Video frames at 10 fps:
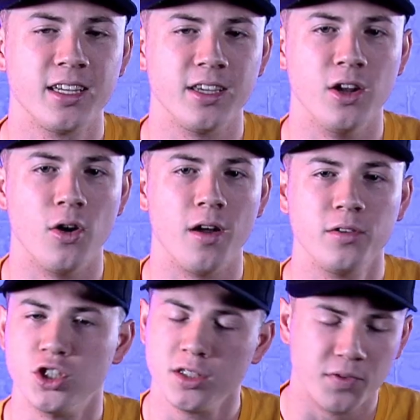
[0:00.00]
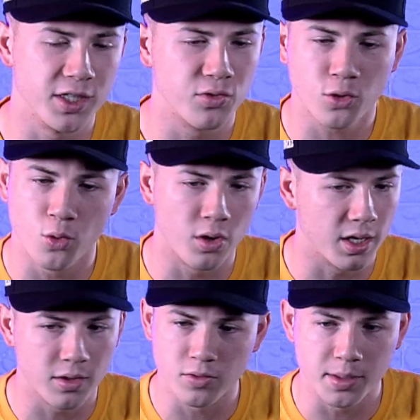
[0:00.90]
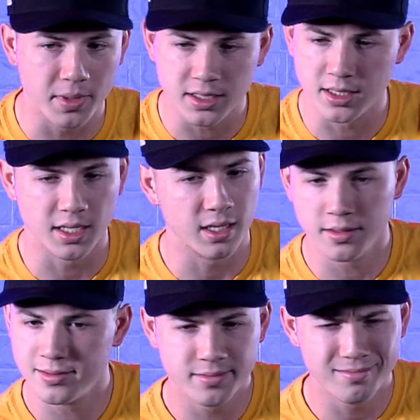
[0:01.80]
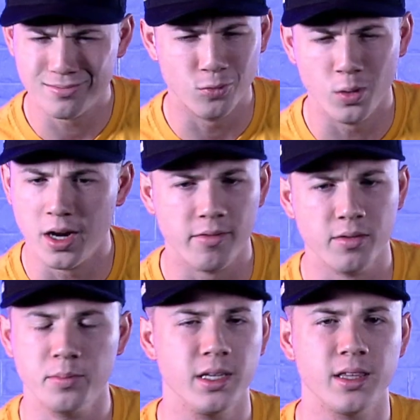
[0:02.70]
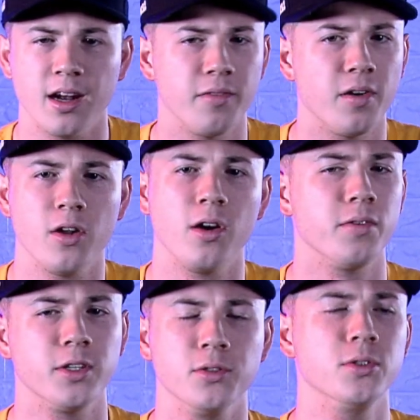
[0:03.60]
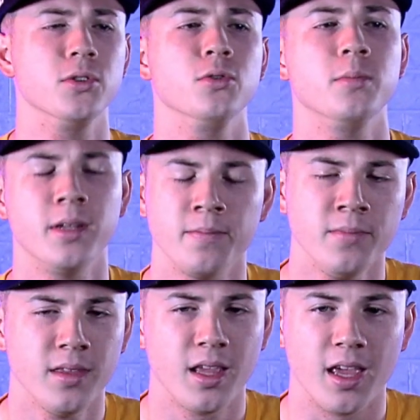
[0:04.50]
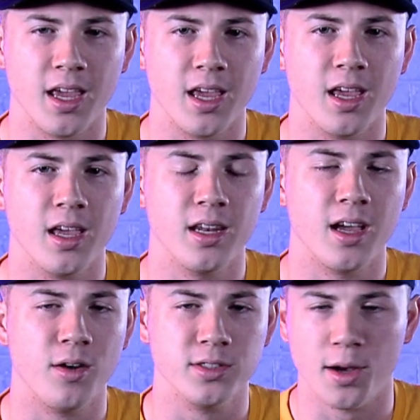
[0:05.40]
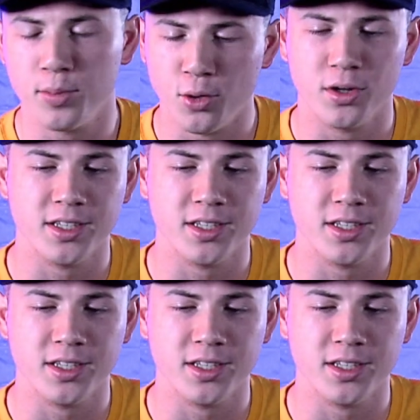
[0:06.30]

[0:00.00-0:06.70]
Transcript: you know, I just finished recording, remixing whatever beat that I found off of YouTube. And I was uploading to